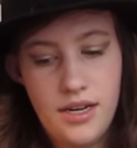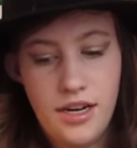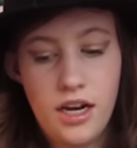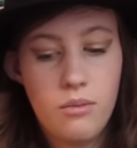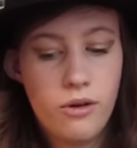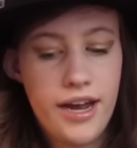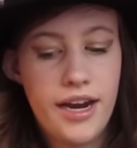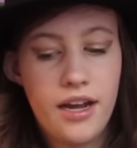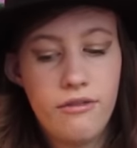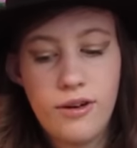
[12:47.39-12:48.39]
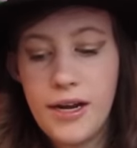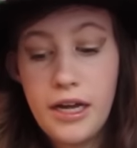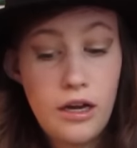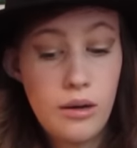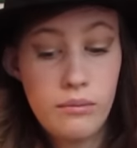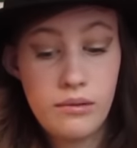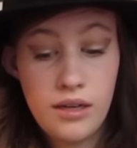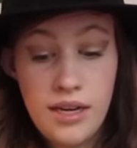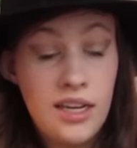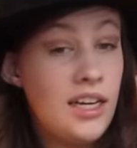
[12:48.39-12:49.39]
and I'm waiting for
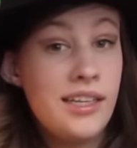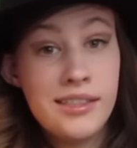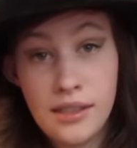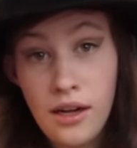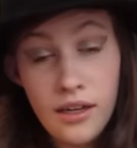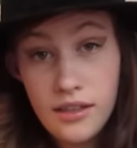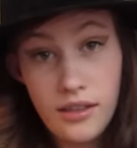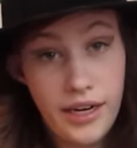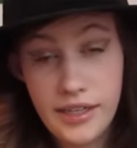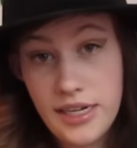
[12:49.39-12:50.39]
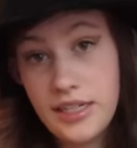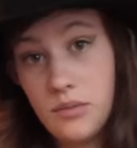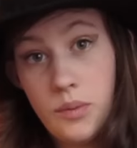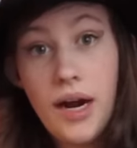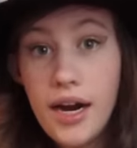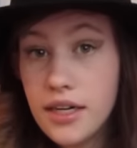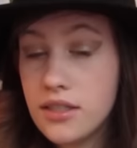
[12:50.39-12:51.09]
him. He's not like texting me back,